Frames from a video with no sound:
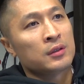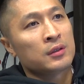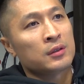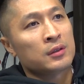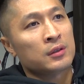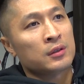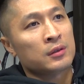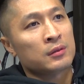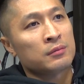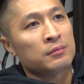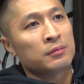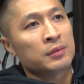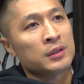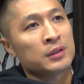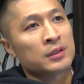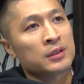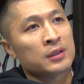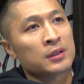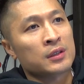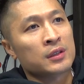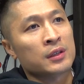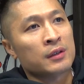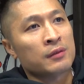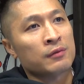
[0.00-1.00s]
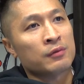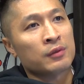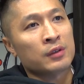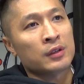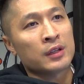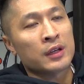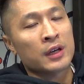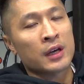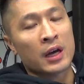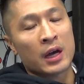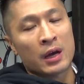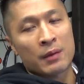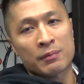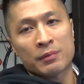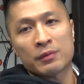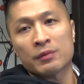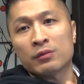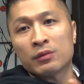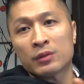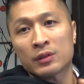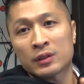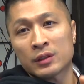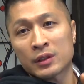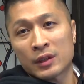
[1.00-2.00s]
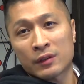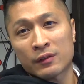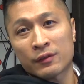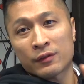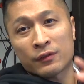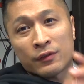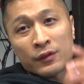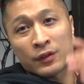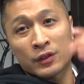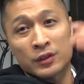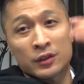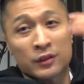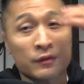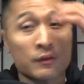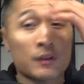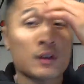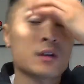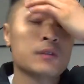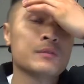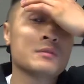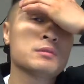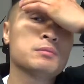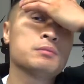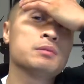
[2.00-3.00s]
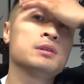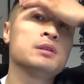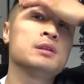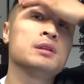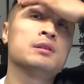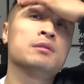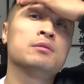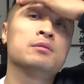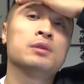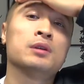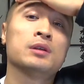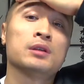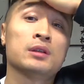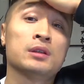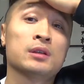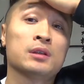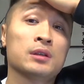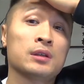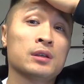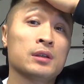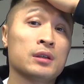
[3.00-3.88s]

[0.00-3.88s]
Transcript: Um, basically, I'm really happy with that first volume to begin with,